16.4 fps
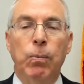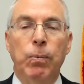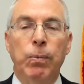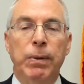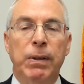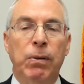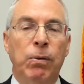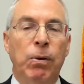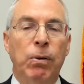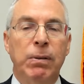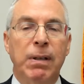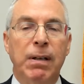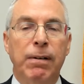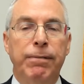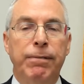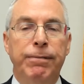We do not
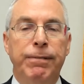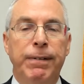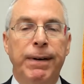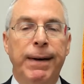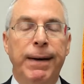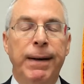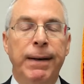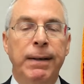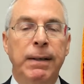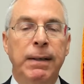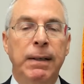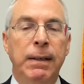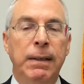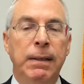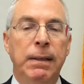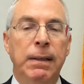have
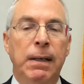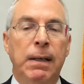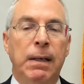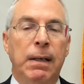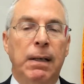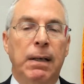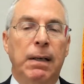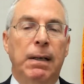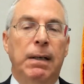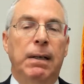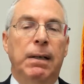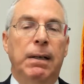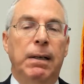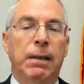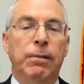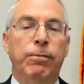any
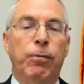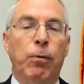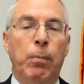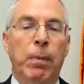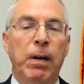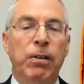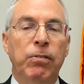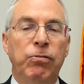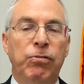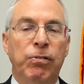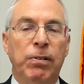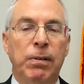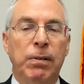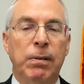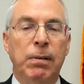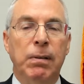
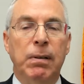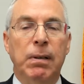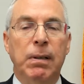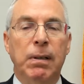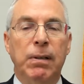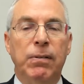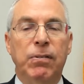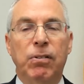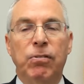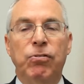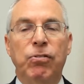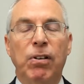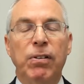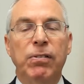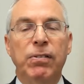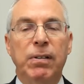information
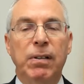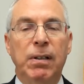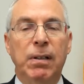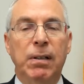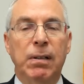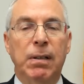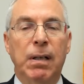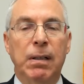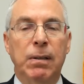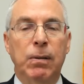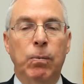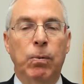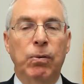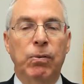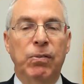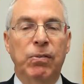suggesting that
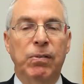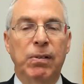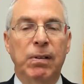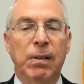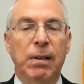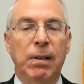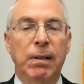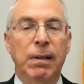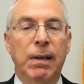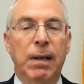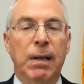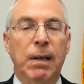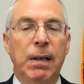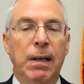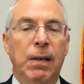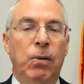there was
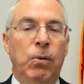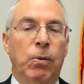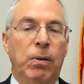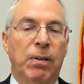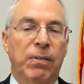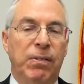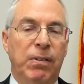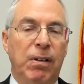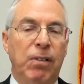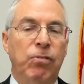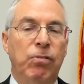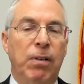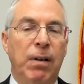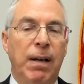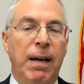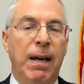an
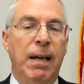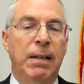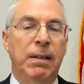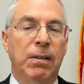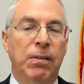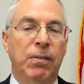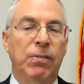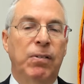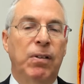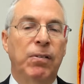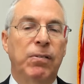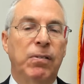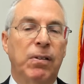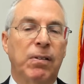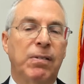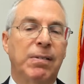organizational hand, in the
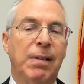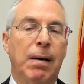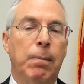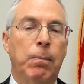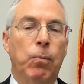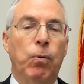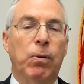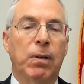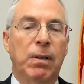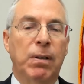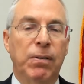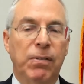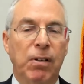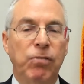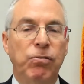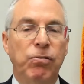sense that some
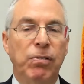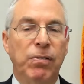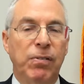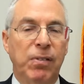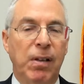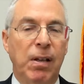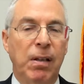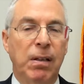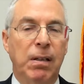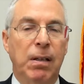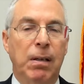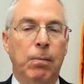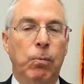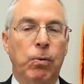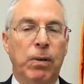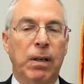organization sent
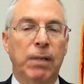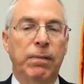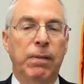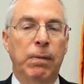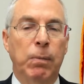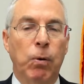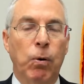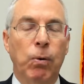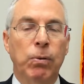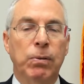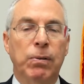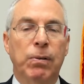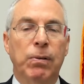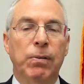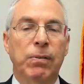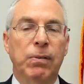them or gave them
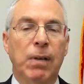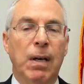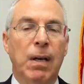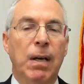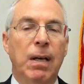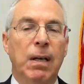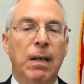orders.